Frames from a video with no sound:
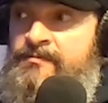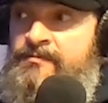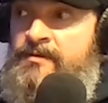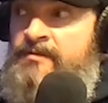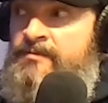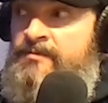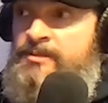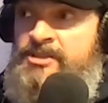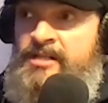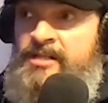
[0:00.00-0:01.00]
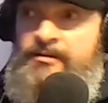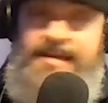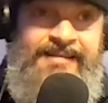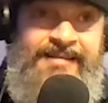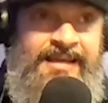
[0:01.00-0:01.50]
of the machinery
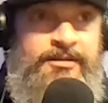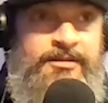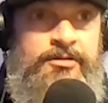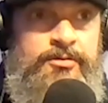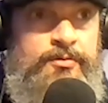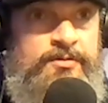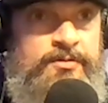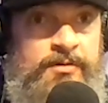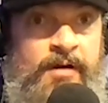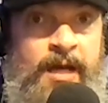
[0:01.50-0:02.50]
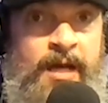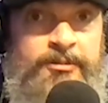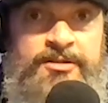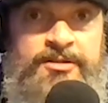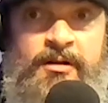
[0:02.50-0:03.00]
that they use to accomplish
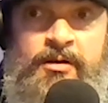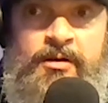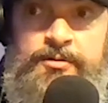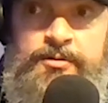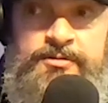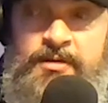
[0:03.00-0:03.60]
their goals